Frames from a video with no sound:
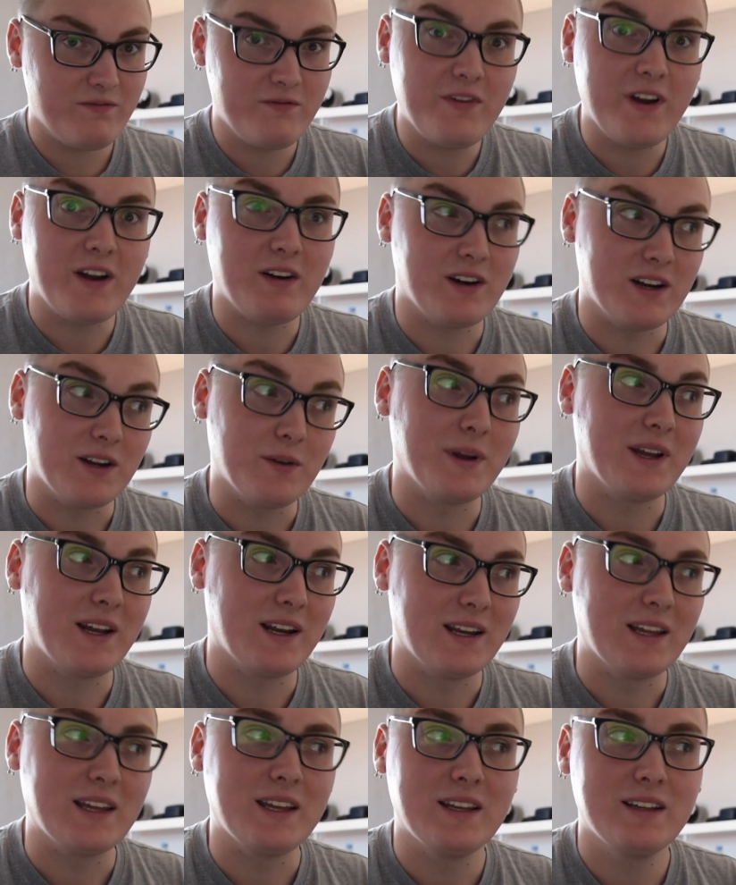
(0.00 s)
very
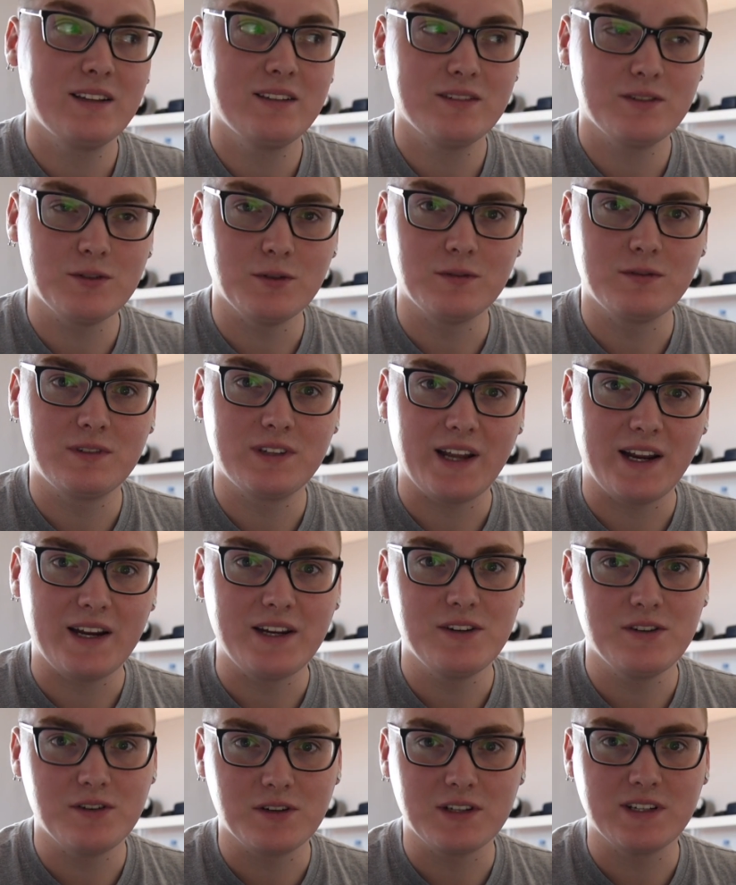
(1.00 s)
quickly, sort of
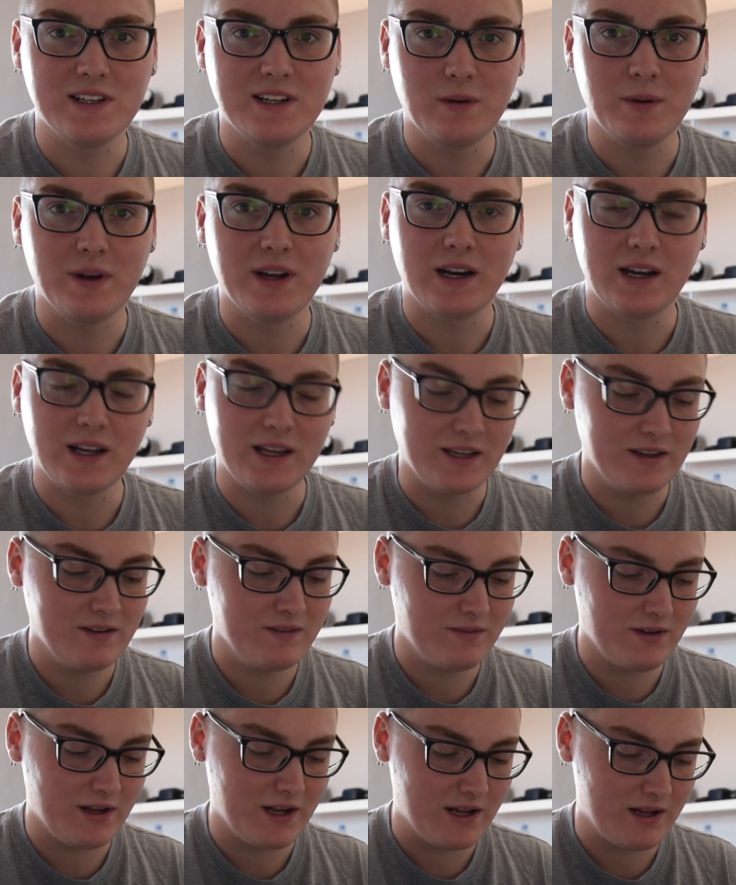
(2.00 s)
dangerously quickly.
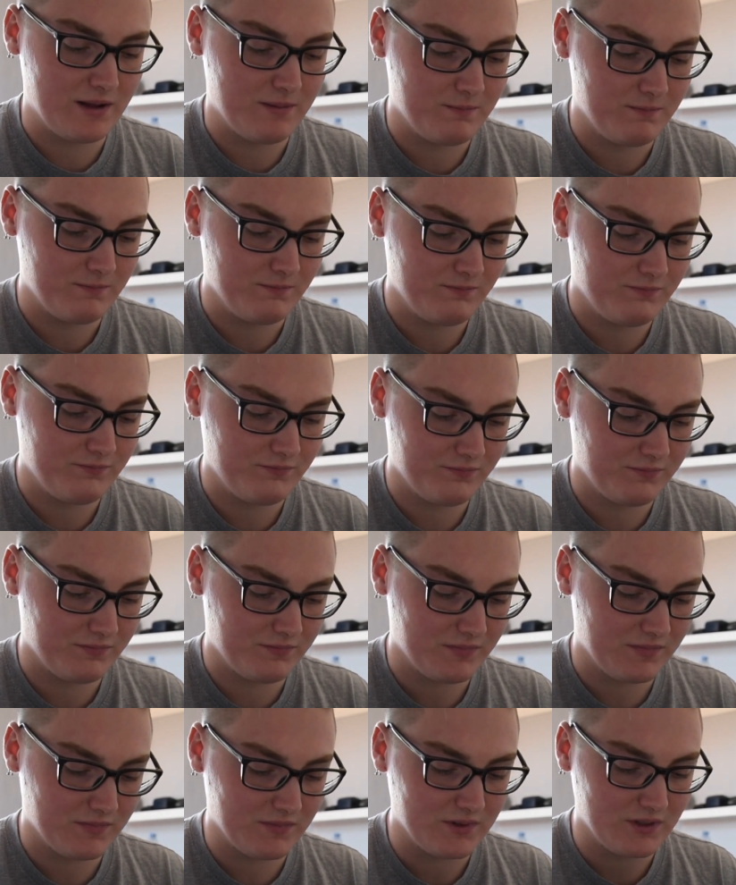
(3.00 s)

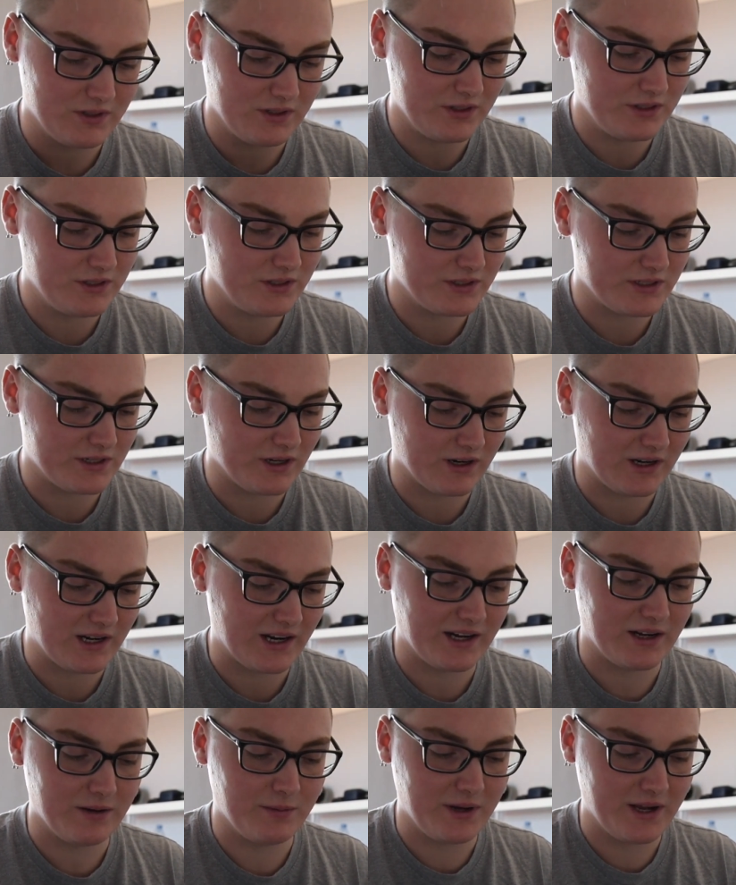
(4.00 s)
You just start
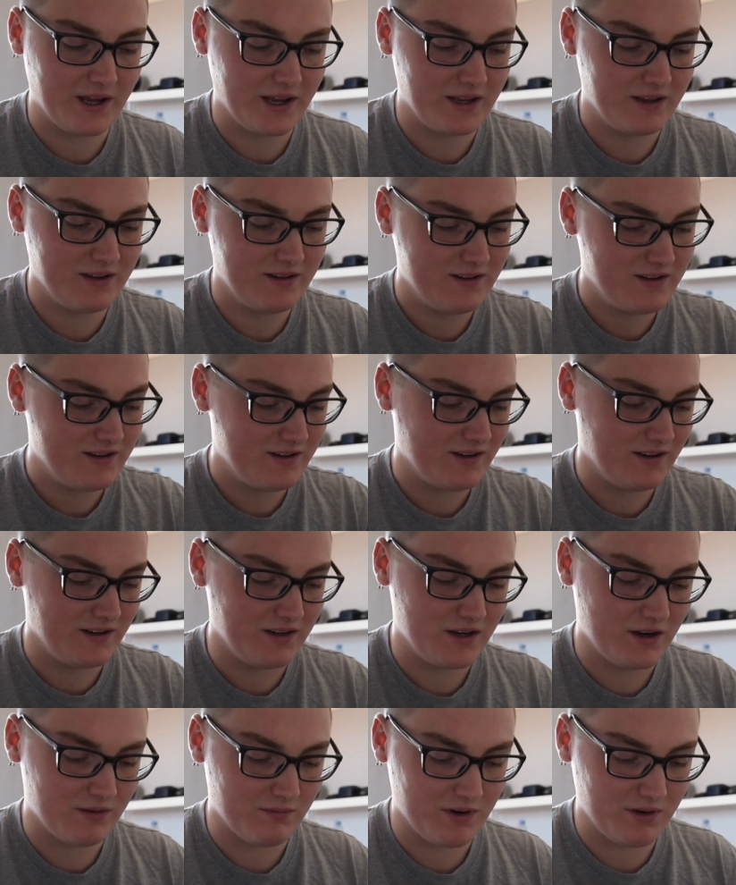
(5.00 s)
clicking away
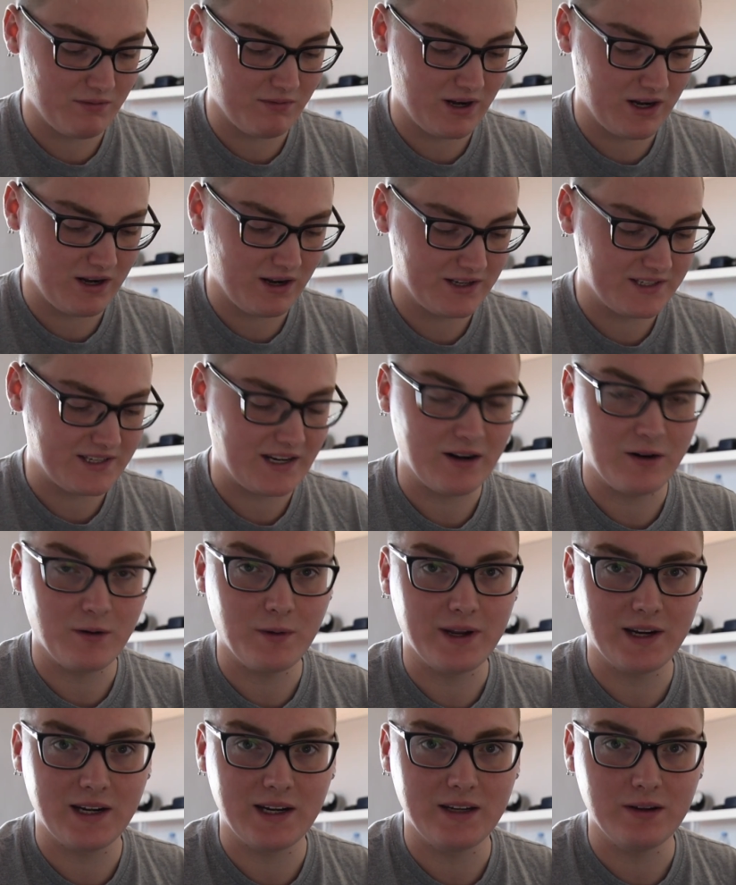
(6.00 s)
and you don't really realise how
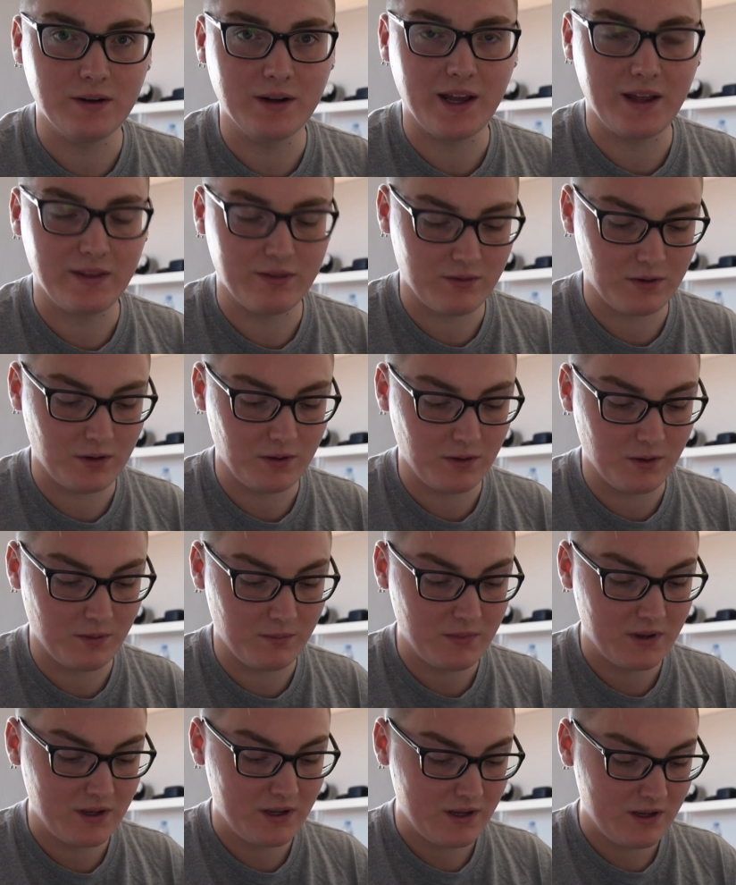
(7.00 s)
quickly you're getting through them.